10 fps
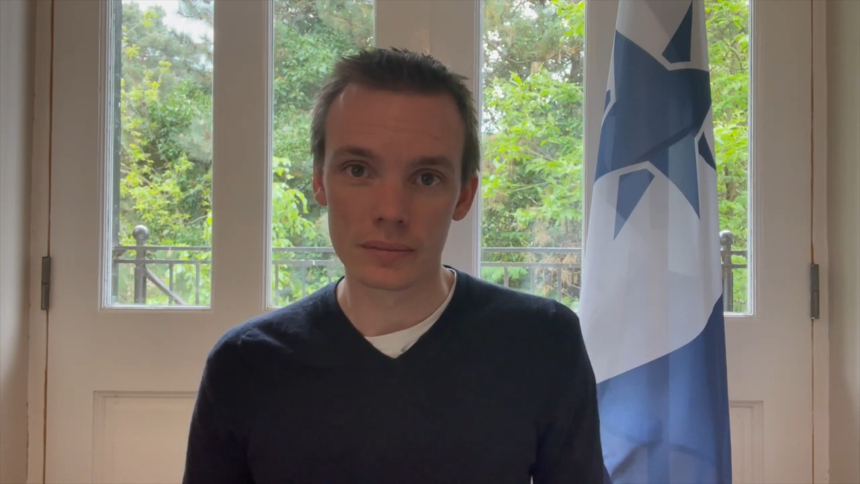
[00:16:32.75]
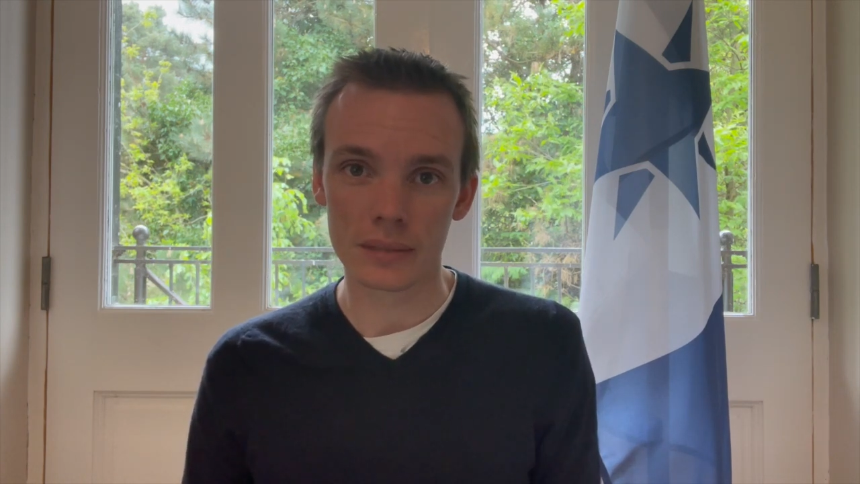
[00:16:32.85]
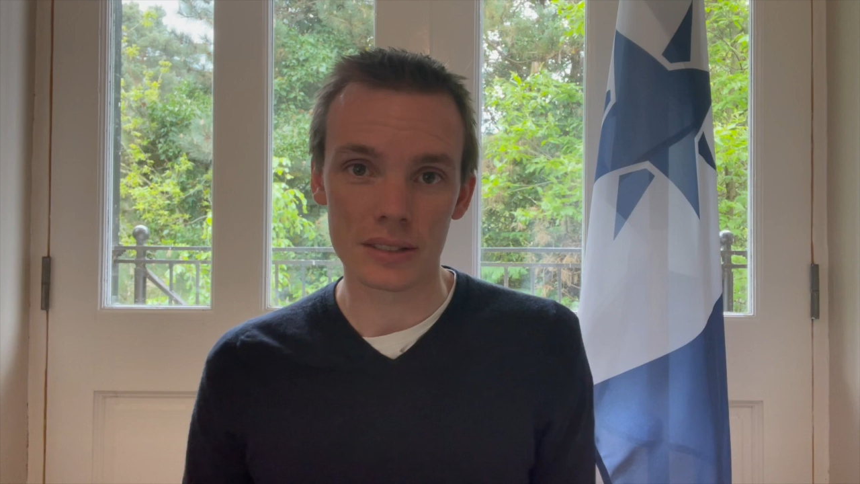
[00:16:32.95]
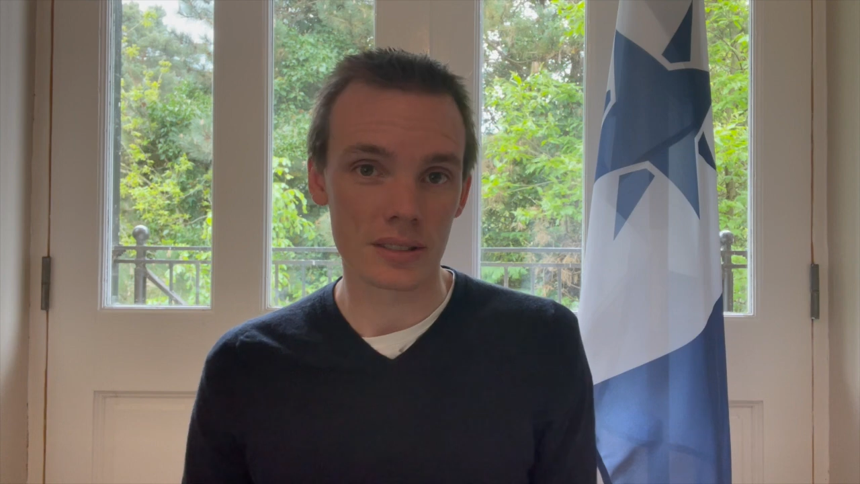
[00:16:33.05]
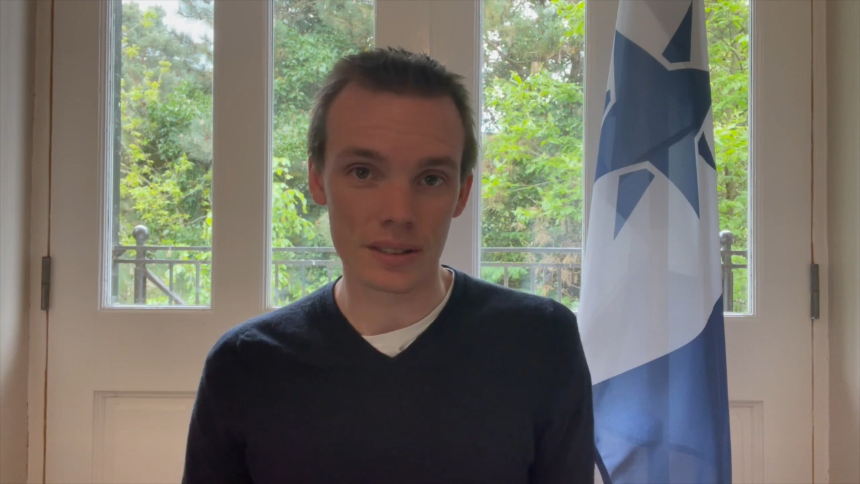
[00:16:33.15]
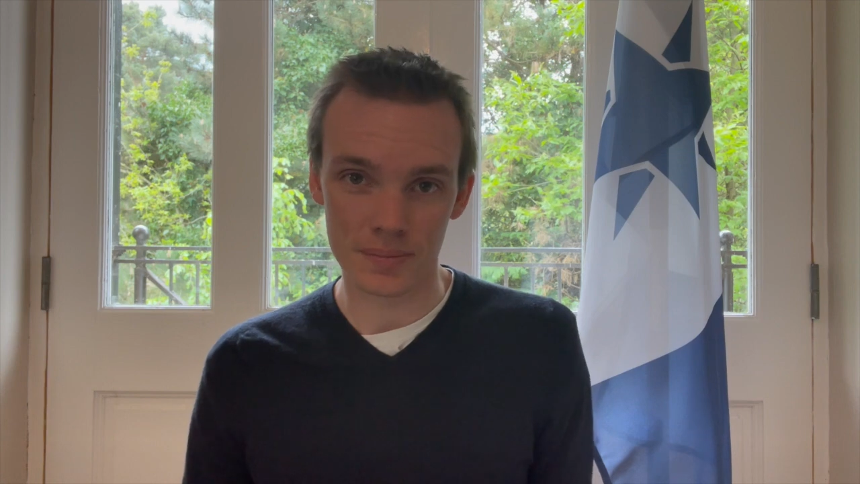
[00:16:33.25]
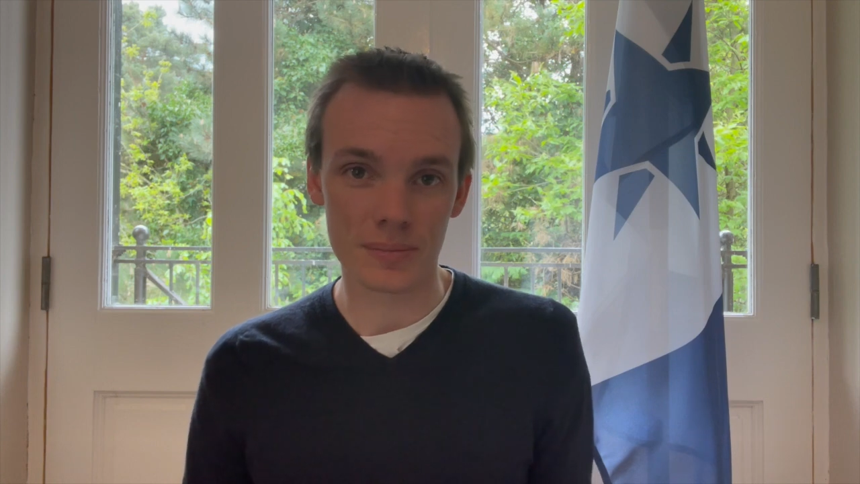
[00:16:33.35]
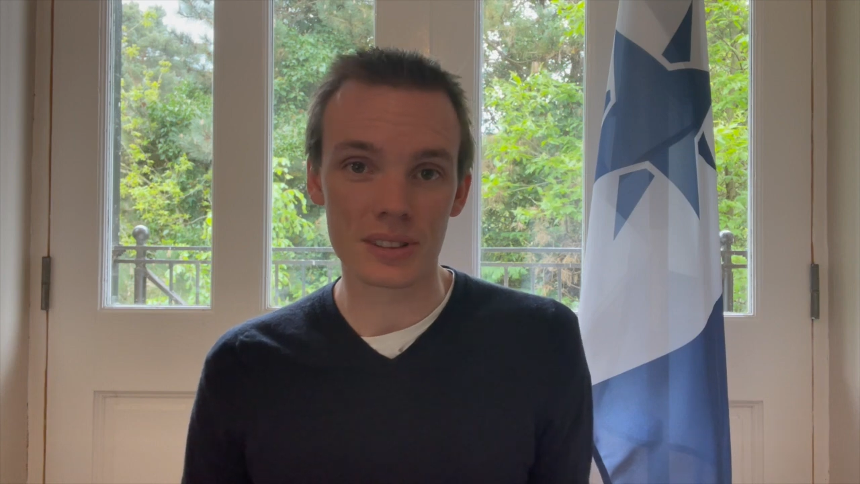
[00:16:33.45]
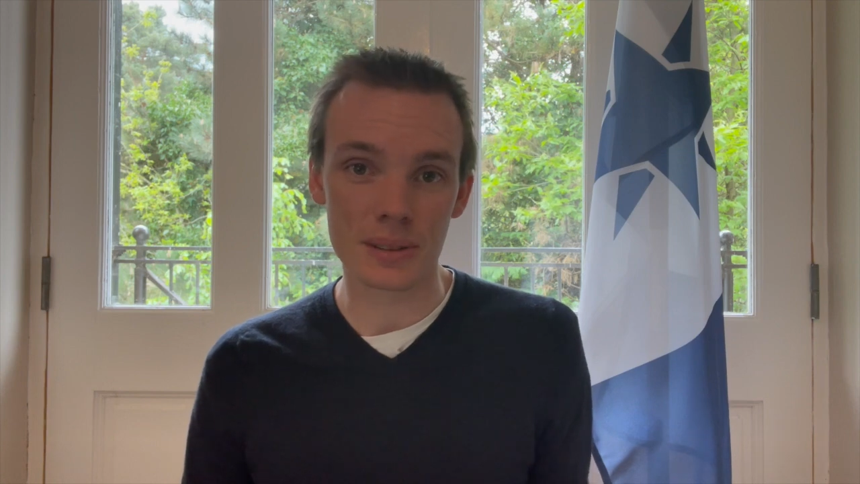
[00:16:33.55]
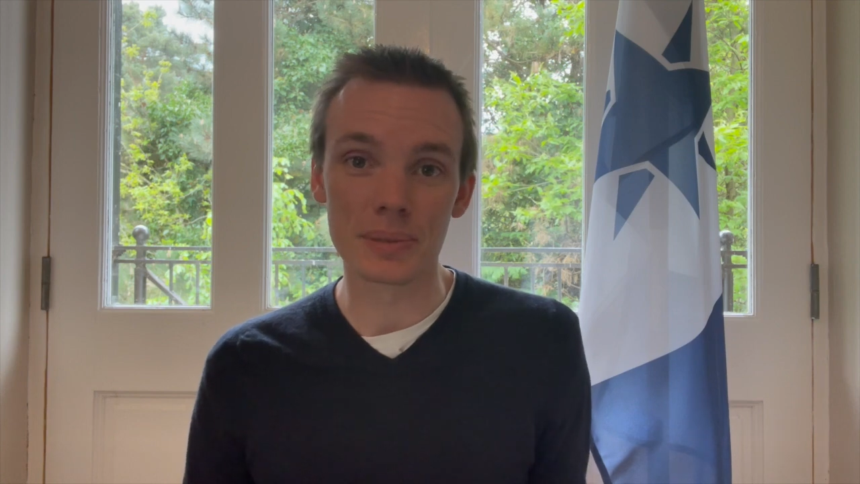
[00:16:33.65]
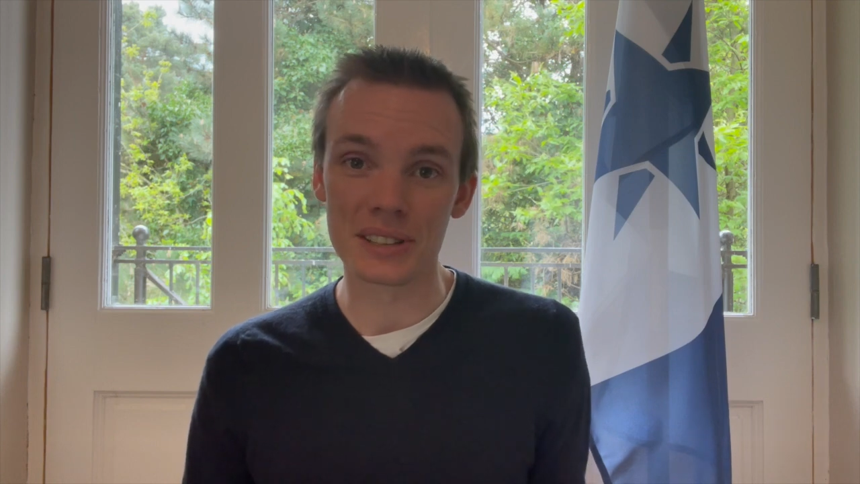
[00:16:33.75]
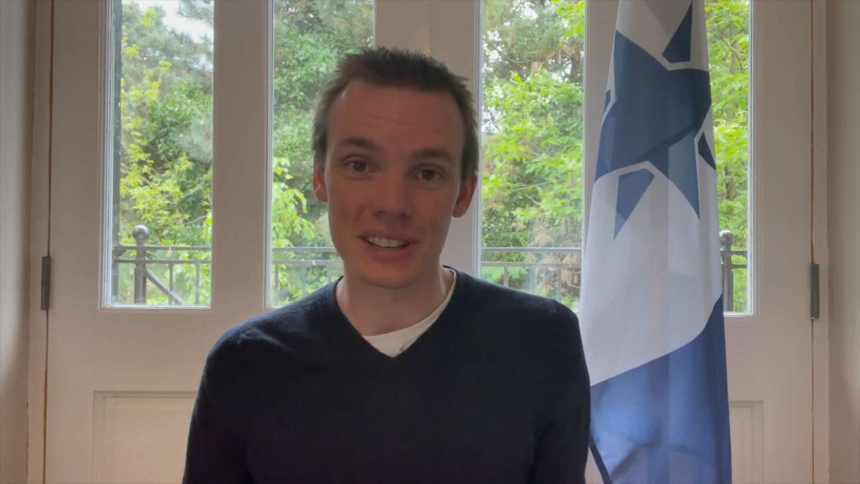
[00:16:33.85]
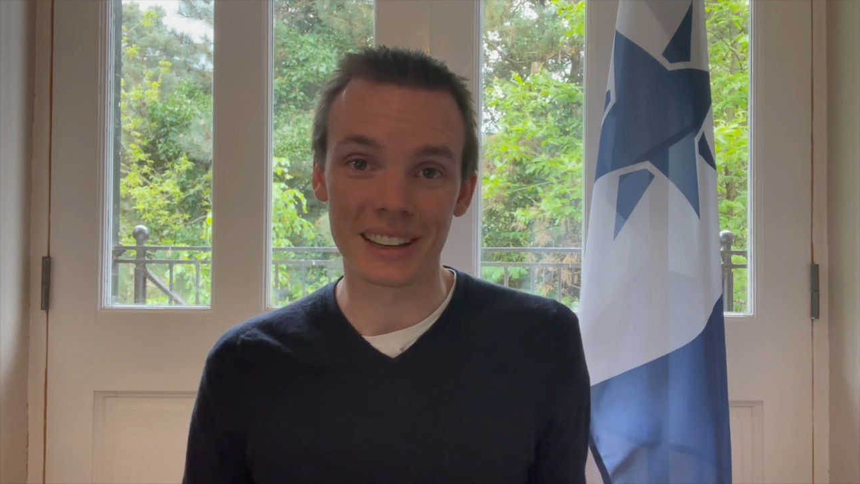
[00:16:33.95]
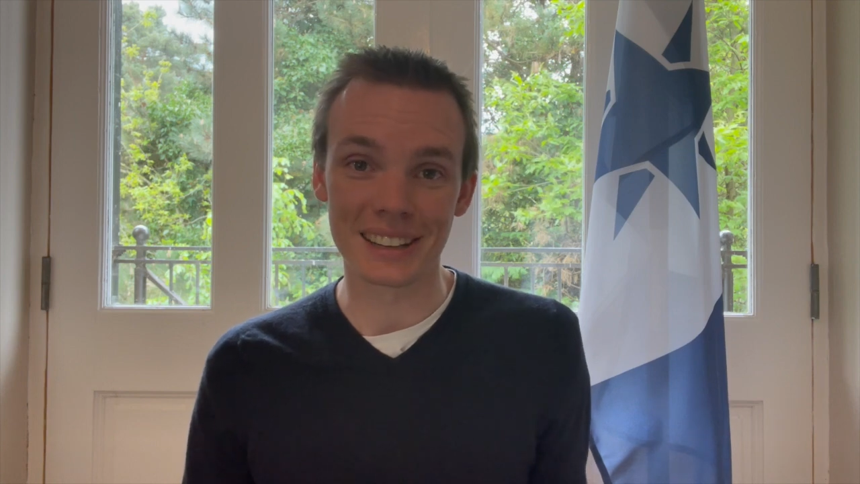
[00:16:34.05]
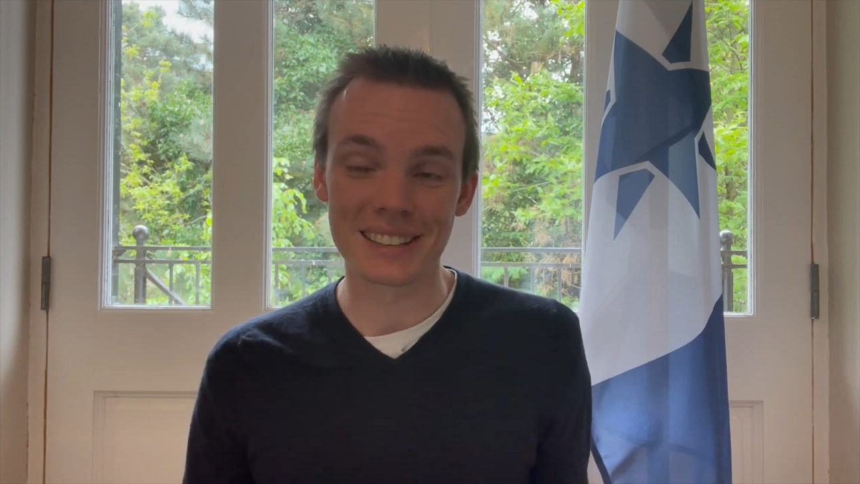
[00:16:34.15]
That's the simplest
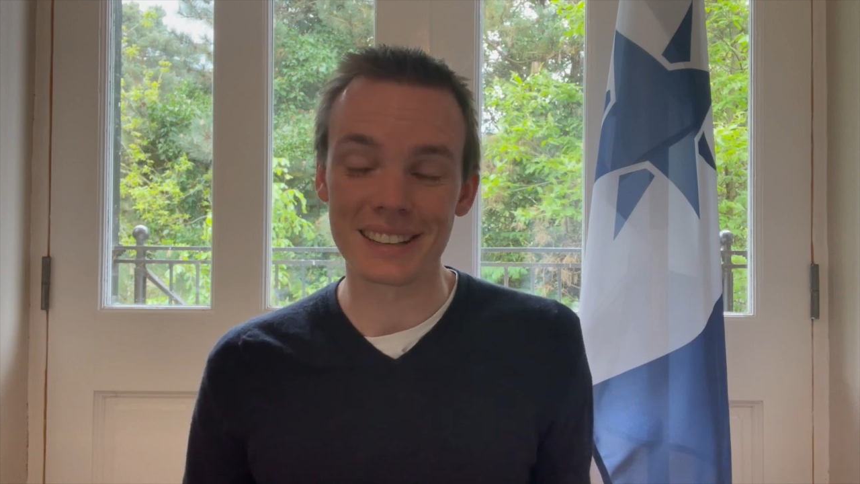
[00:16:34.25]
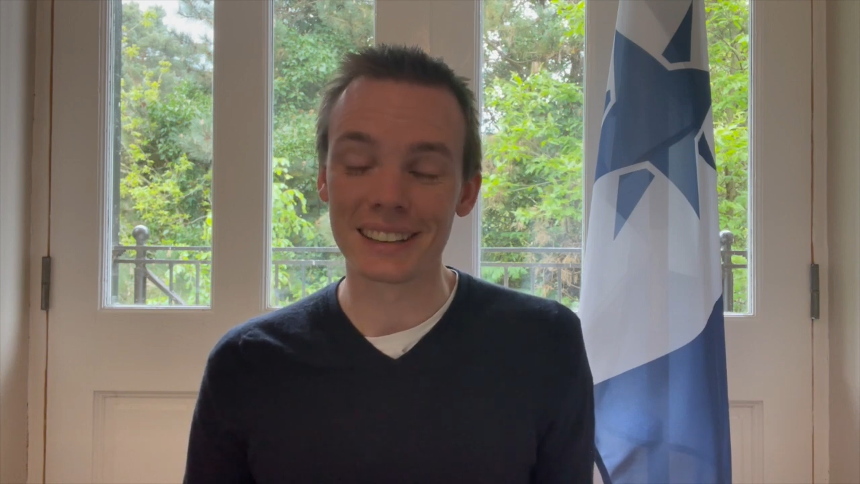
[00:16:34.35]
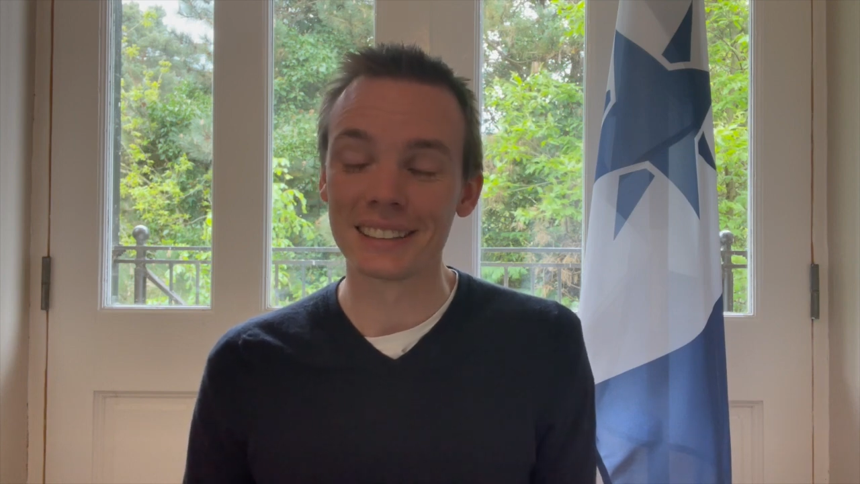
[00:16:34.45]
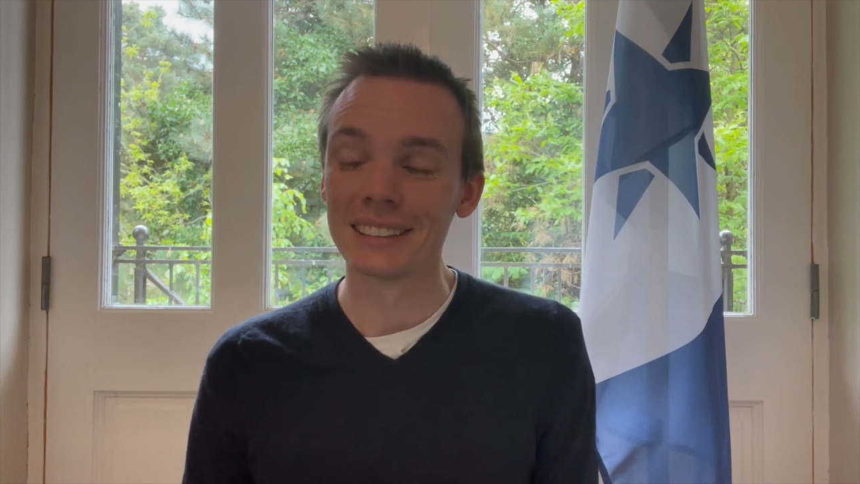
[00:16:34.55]
thing I can say.